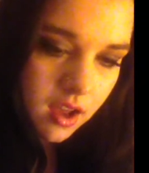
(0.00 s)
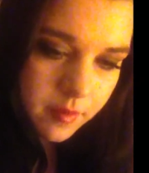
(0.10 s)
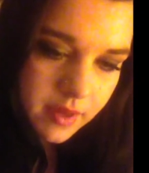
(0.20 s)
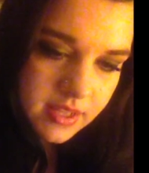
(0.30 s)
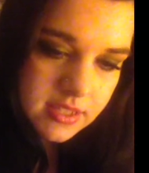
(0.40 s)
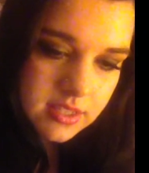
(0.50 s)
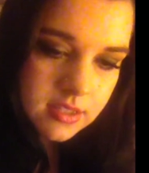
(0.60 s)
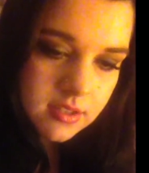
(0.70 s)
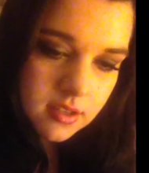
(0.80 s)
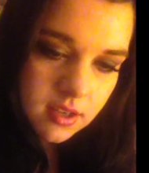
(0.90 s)

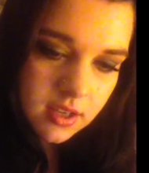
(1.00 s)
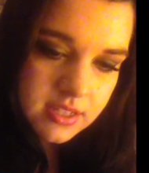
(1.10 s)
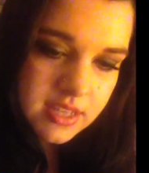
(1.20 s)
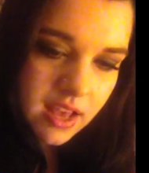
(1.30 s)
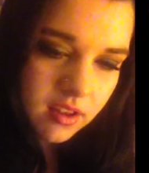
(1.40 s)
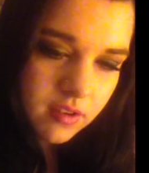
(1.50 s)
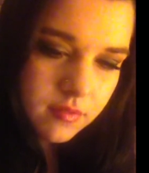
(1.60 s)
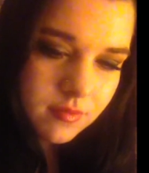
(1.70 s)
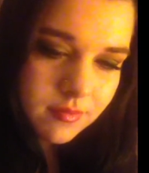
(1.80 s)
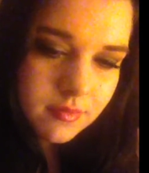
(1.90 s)
It's
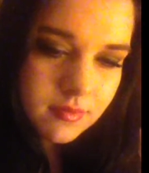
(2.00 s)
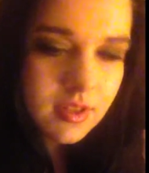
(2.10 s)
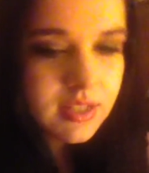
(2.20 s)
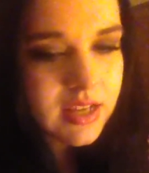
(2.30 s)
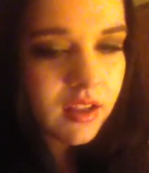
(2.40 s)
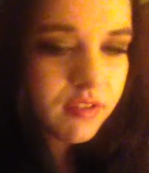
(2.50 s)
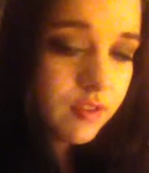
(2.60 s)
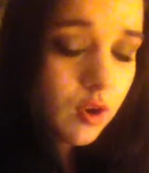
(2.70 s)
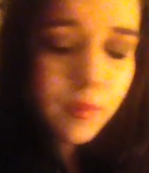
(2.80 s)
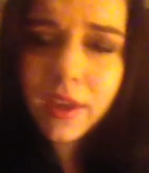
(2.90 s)

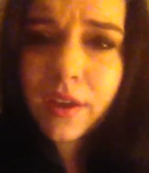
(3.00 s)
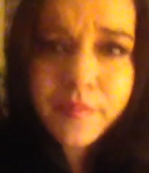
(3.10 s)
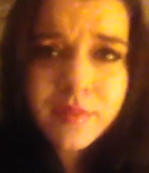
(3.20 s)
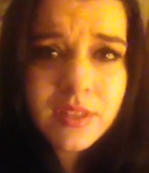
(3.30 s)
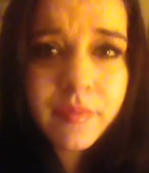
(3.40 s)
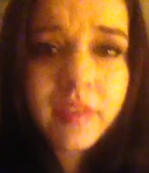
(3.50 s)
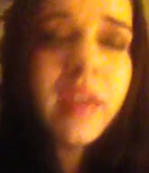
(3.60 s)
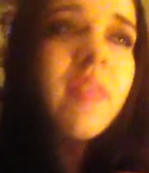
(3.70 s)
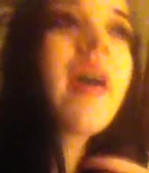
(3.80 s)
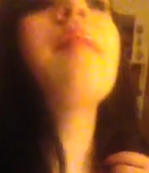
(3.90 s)
atelophobia, something
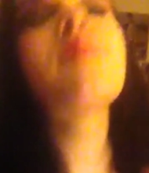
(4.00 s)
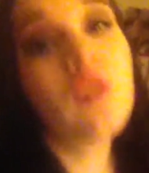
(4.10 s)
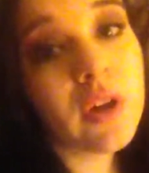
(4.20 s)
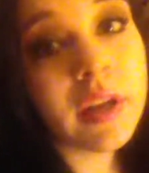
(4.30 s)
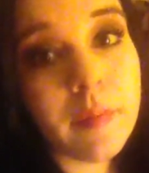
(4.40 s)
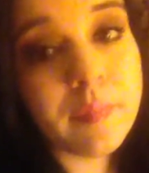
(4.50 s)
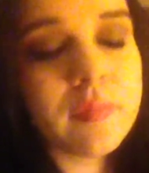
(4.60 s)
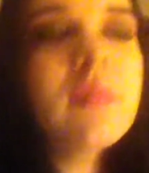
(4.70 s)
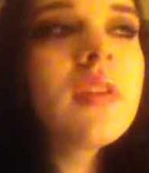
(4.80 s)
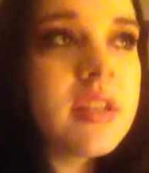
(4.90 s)
like that. Look it up.
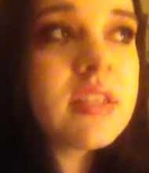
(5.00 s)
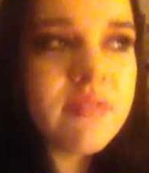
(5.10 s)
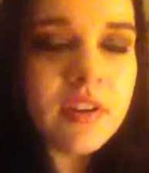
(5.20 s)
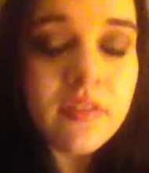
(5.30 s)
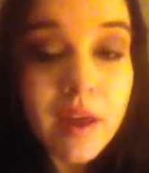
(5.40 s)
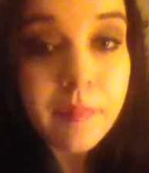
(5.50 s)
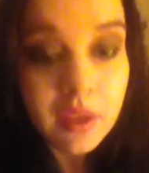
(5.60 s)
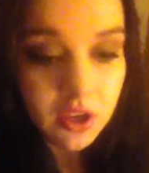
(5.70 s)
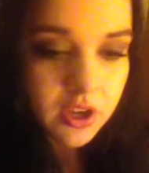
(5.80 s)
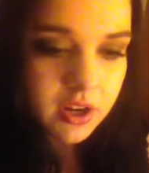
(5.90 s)
It's the fear of not
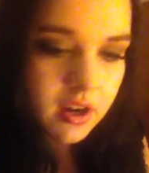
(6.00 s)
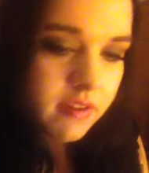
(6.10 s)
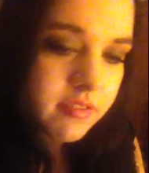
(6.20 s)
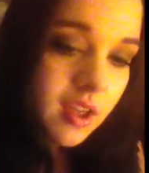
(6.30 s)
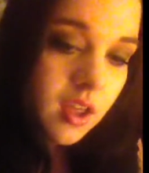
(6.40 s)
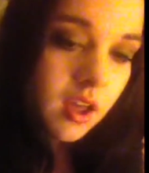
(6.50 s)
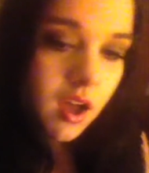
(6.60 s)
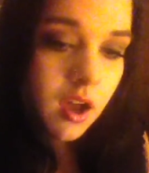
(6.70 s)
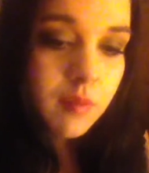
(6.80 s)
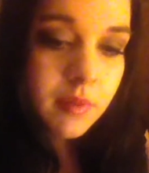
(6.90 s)
being good enough.
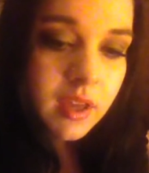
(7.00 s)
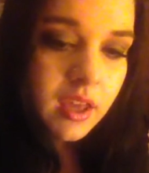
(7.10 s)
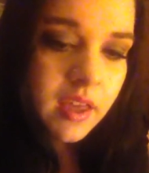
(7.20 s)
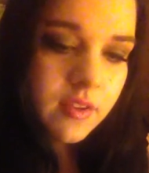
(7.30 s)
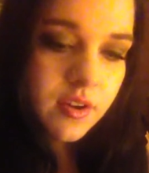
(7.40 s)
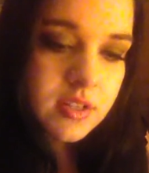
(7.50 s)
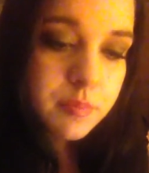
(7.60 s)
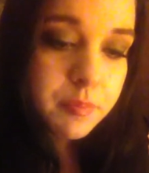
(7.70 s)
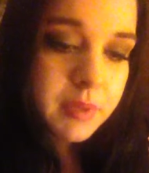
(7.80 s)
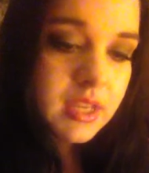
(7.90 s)
And there's
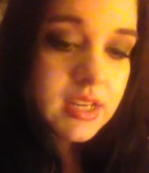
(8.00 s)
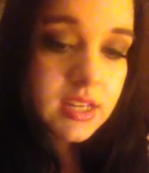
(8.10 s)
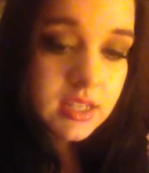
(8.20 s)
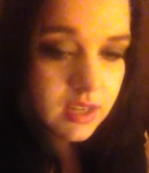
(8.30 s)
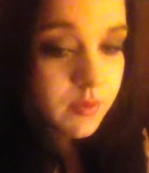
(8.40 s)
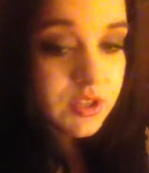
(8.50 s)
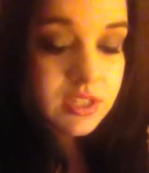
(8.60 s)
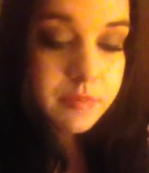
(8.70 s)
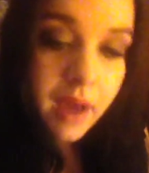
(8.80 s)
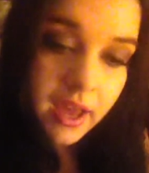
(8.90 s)
BDD, which
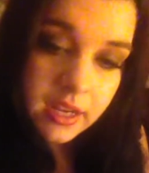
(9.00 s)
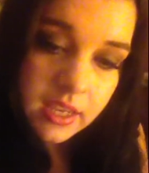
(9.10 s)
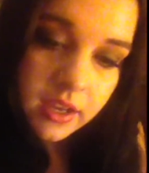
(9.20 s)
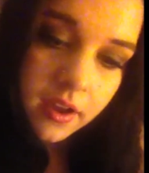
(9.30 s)
is body